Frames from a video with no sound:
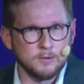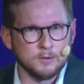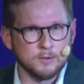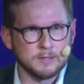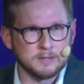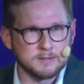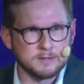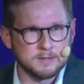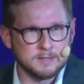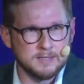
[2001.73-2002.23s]
you
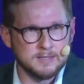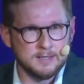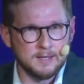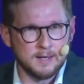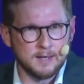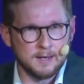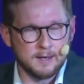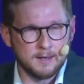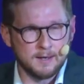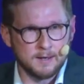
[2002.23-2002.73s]
can
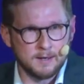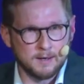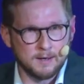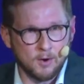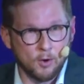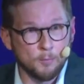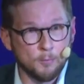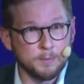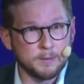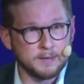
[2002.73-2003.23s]
see uh,
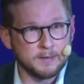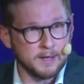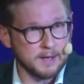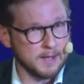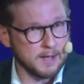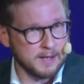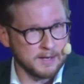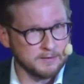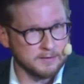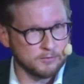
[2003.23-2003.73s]

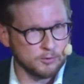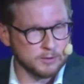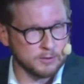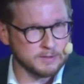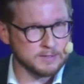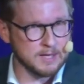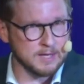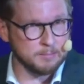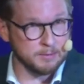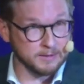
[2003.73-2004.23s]
OpenAI, for
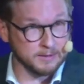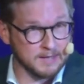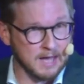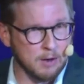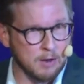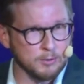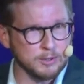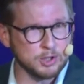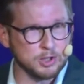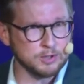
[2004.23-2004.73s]
example,
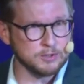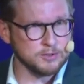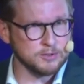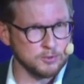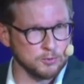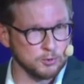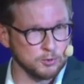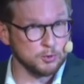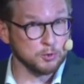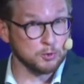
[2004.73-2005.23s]
encourages
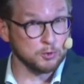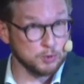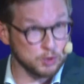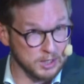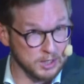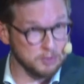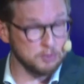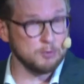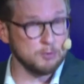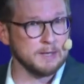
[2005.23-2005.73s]
you to
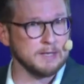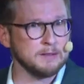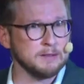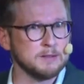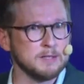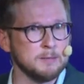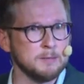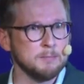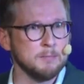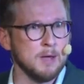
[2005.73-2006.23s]
generate
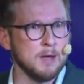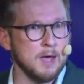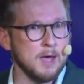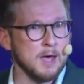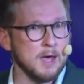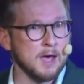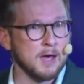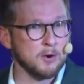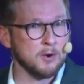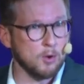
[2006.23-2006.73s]
them
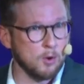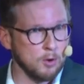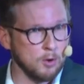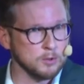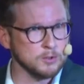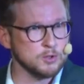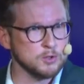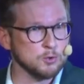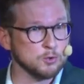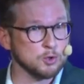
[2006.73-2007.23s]
and
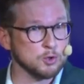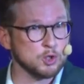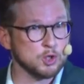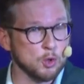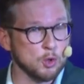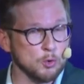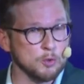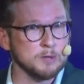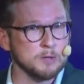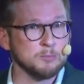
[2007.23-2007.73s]
also
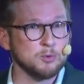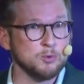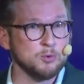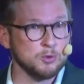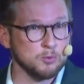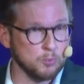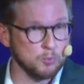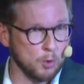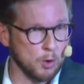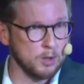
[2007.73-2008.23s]
show them to
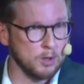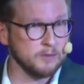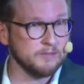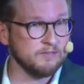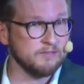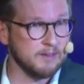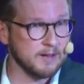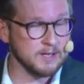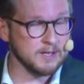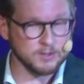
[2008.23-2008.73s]
the world
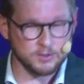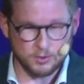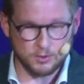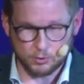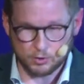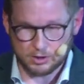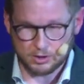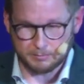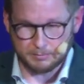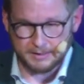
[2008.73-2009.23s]
via
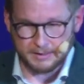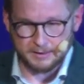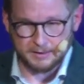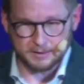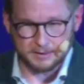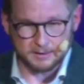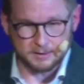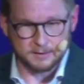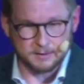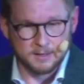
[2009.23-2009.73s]
social
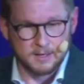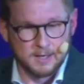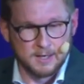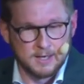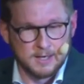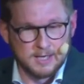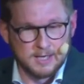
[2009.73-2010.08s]
media.